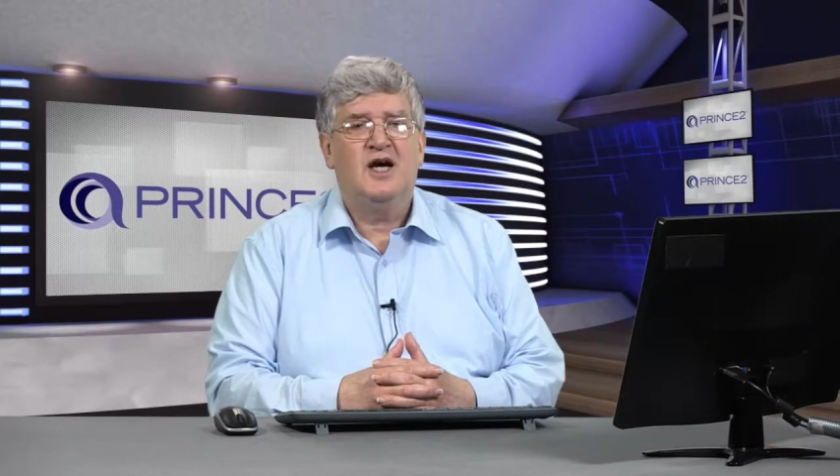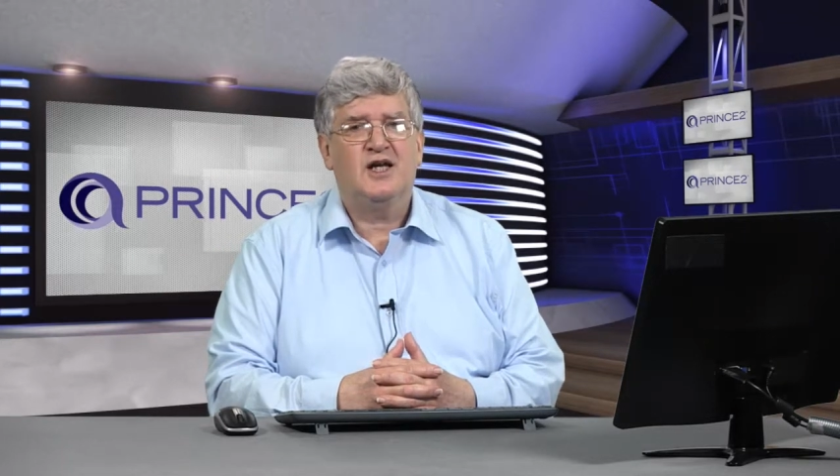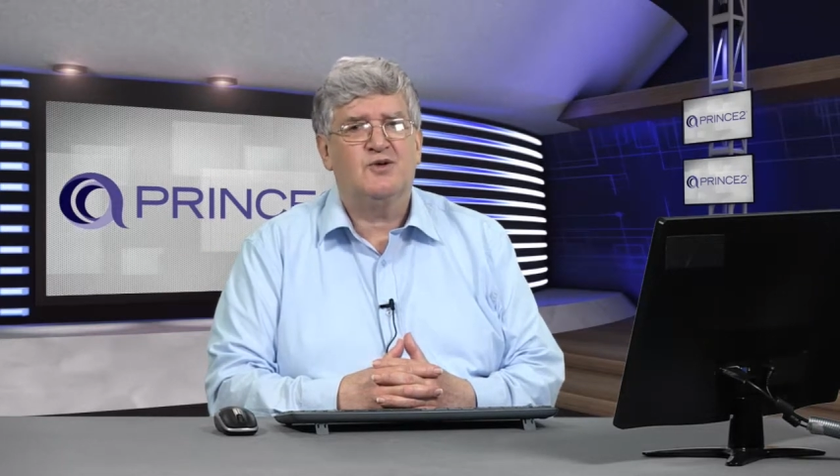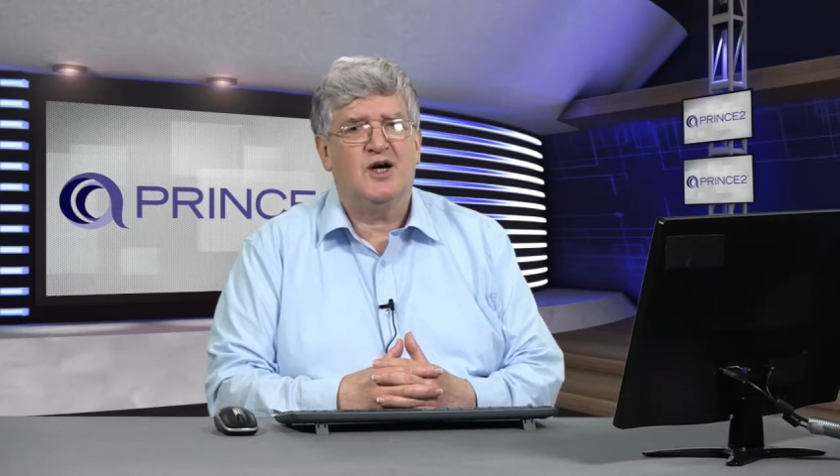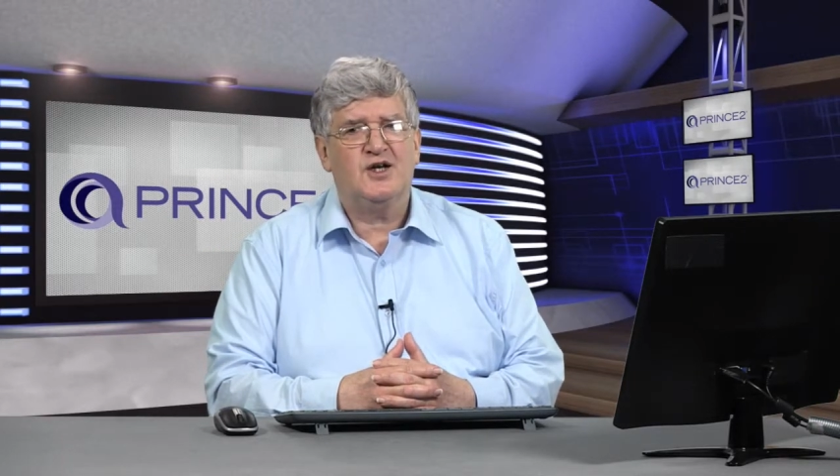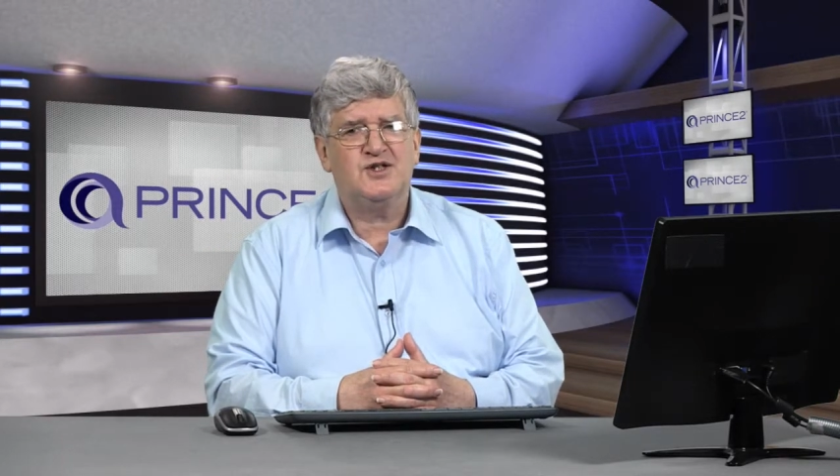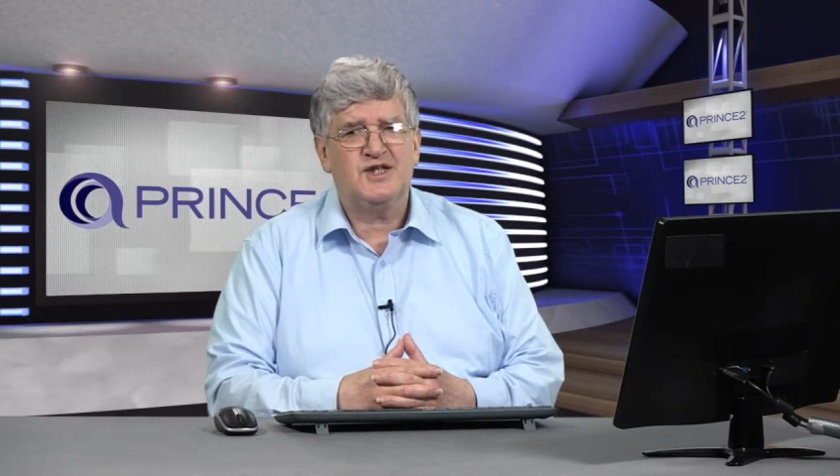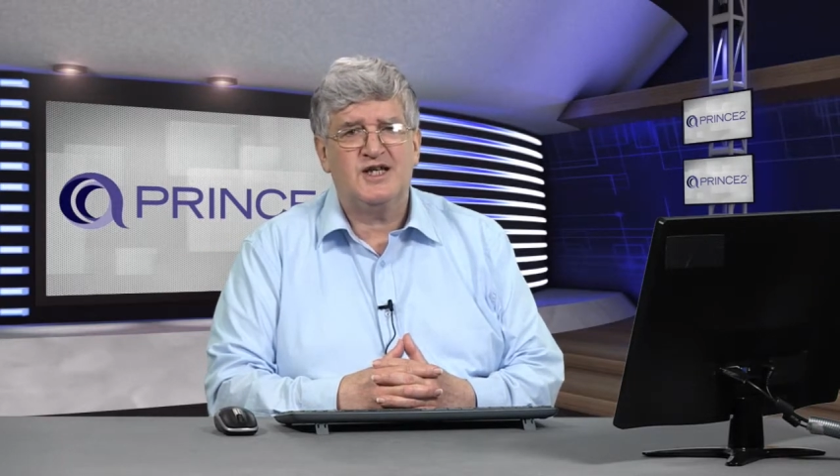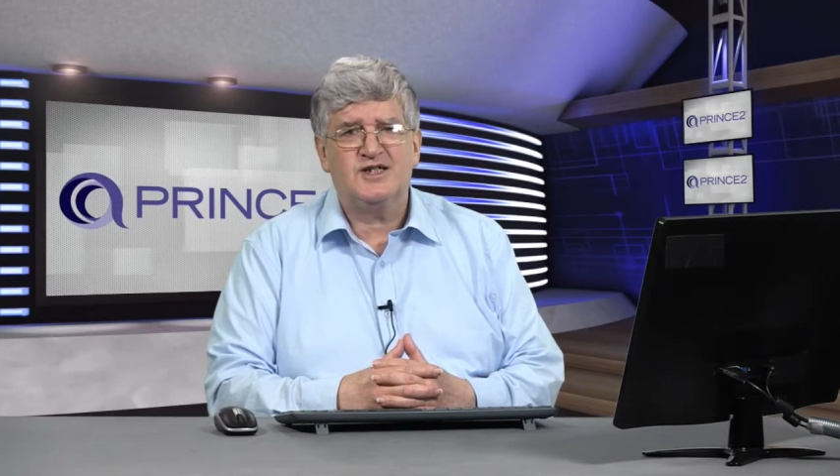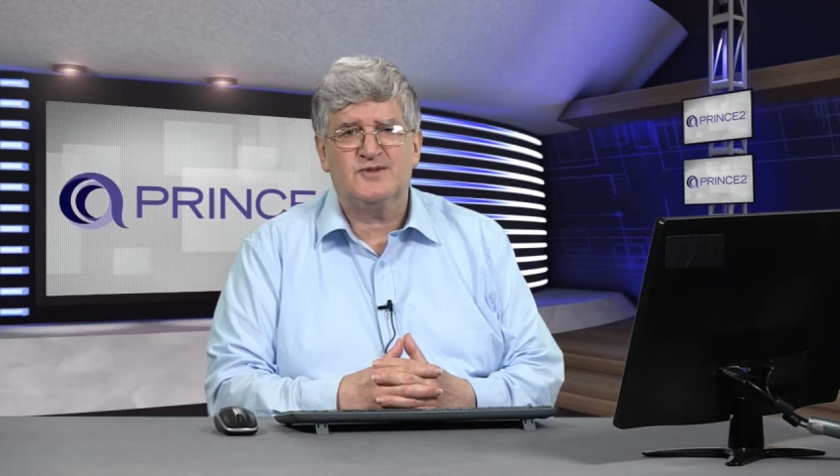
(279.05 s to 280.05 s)
and you are
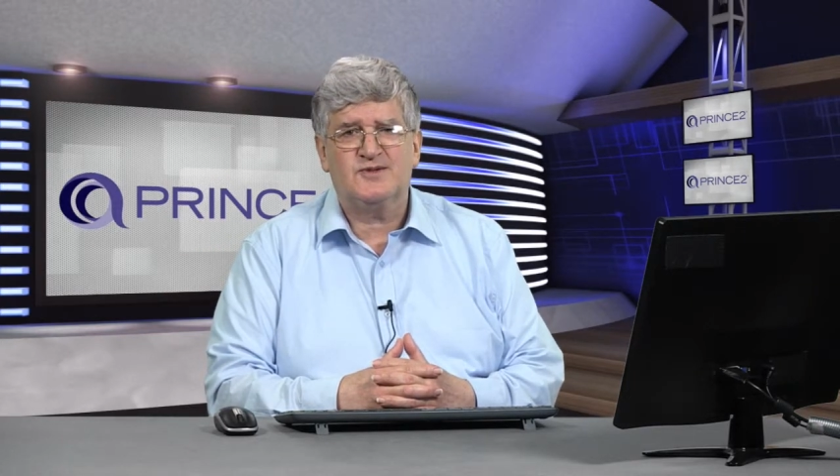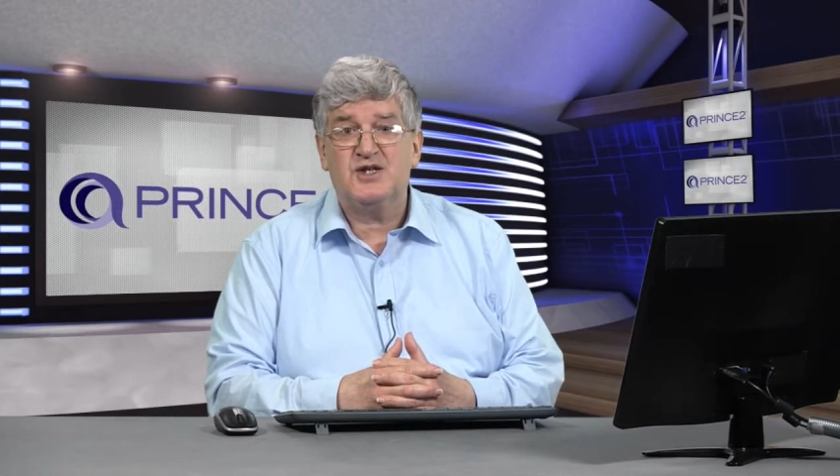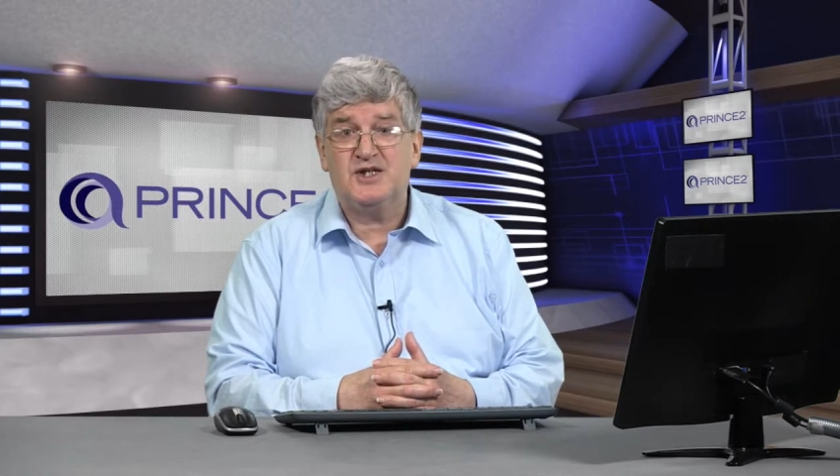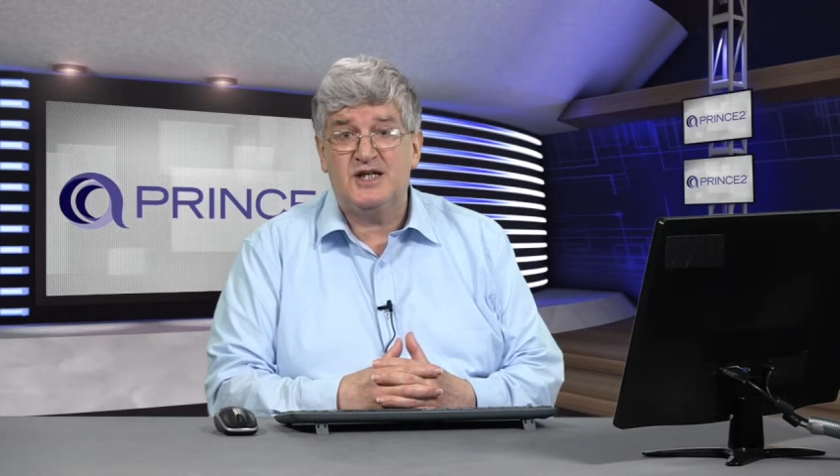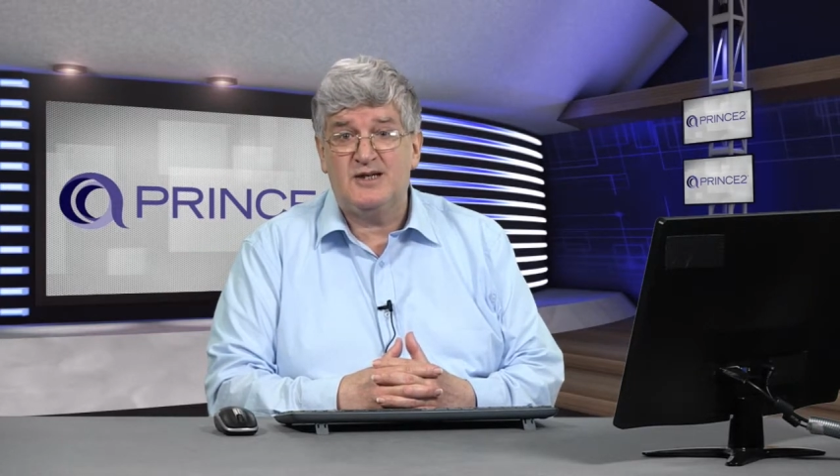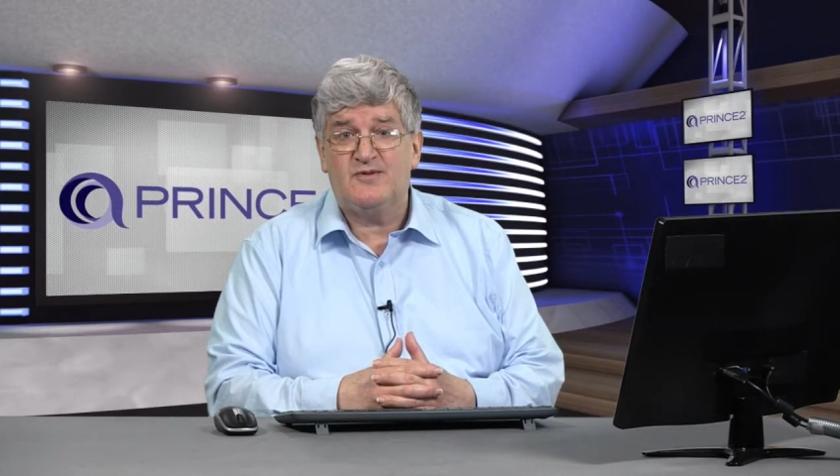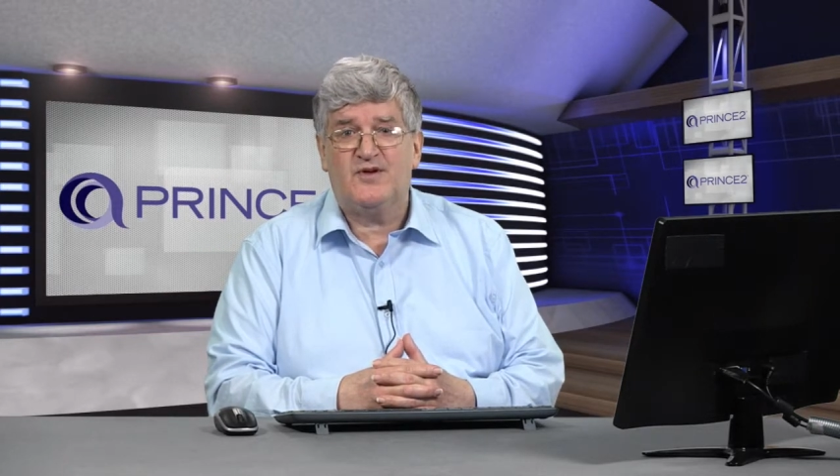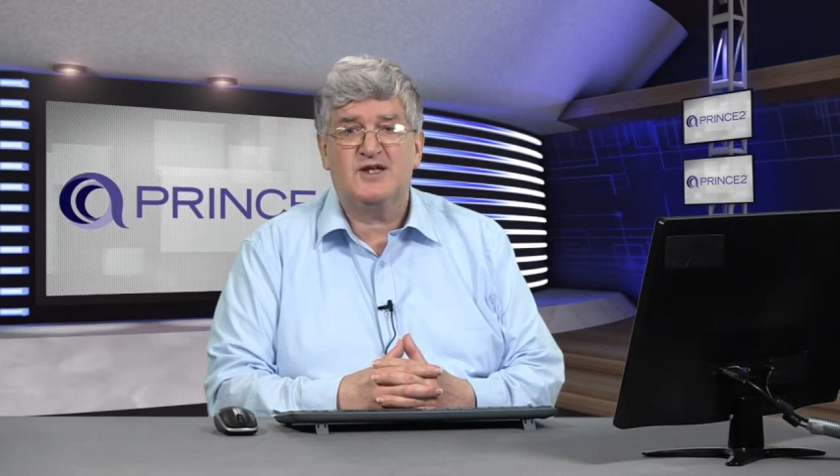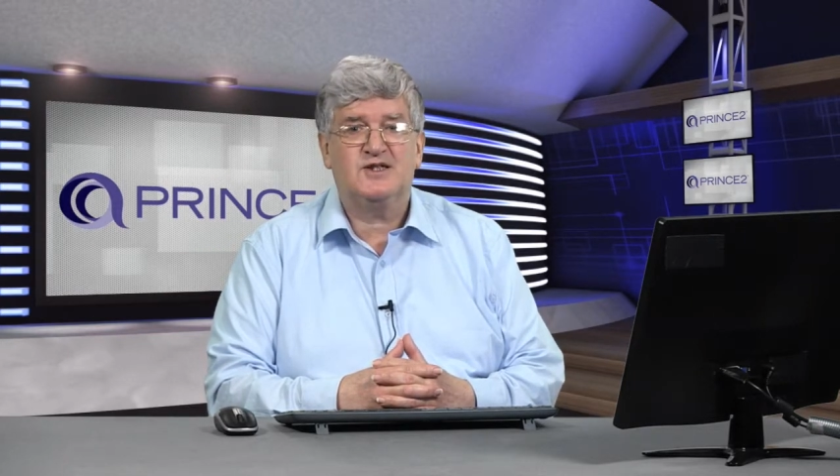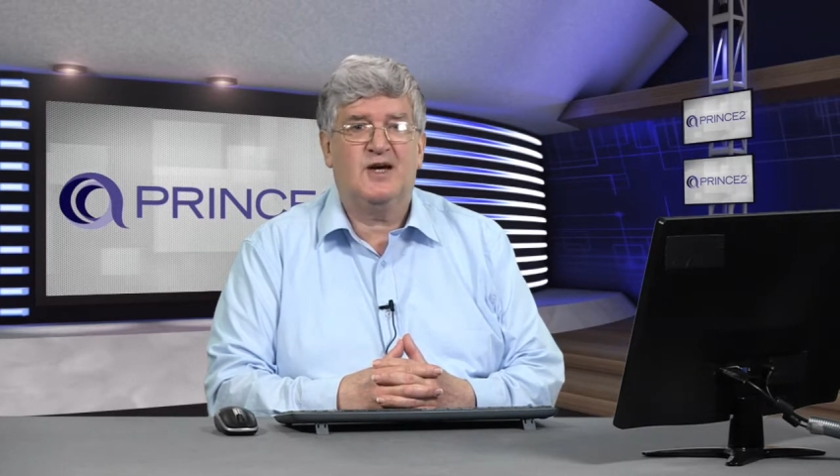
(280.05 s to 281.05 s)
assessed by a team of
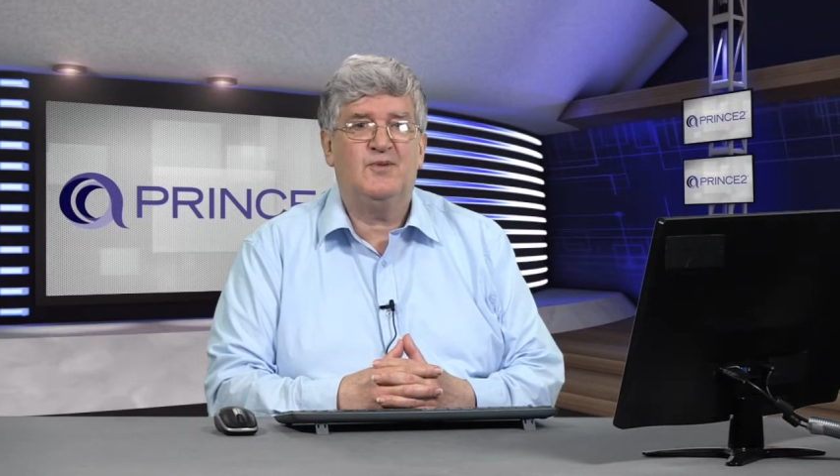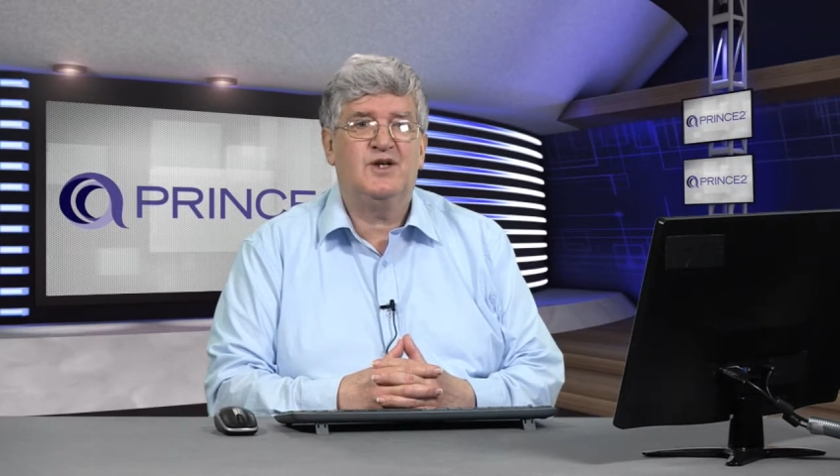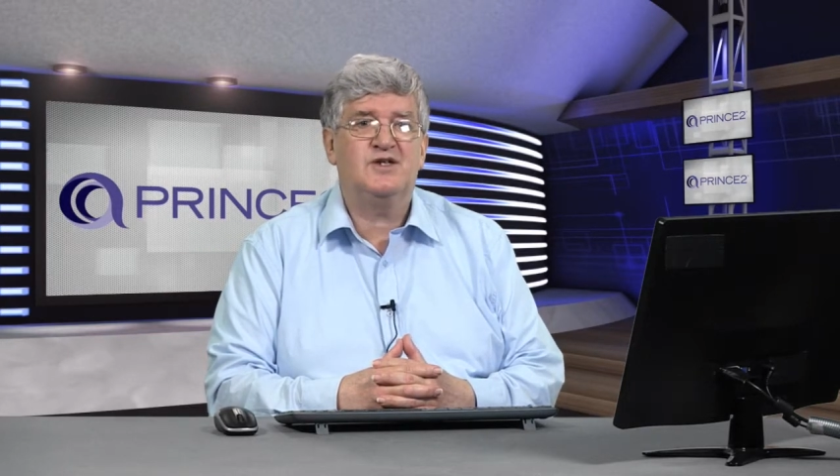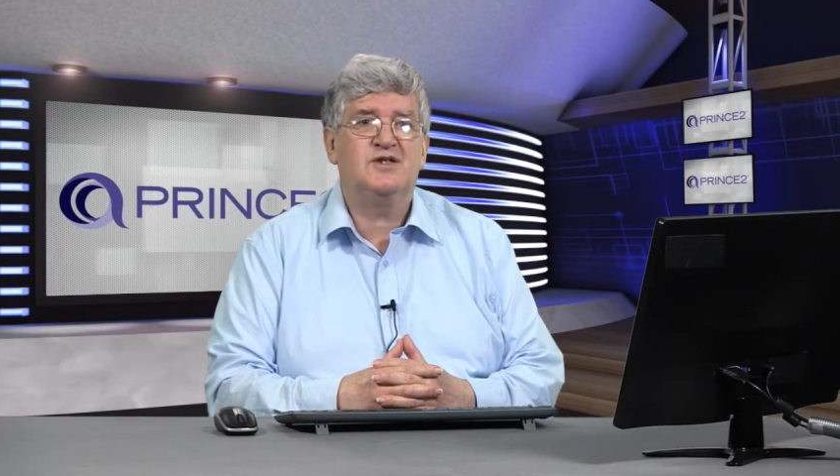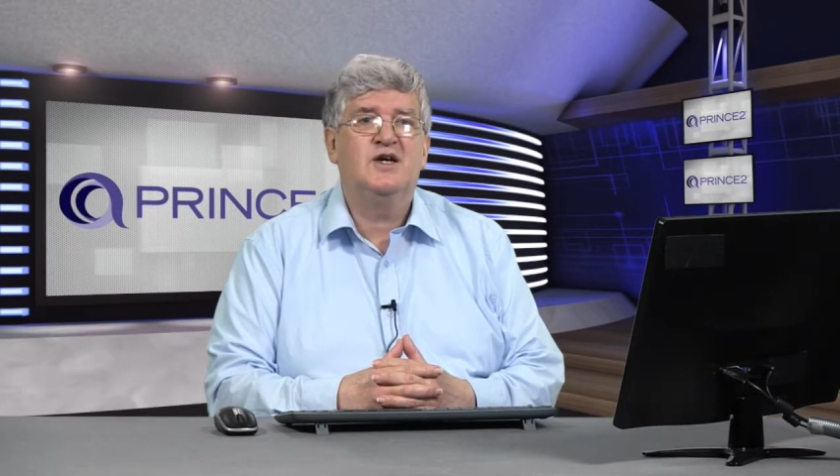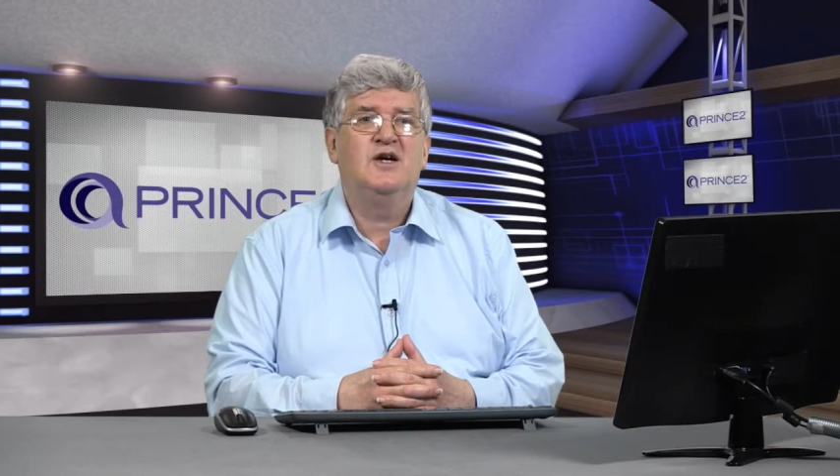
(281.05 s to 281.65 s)
examiners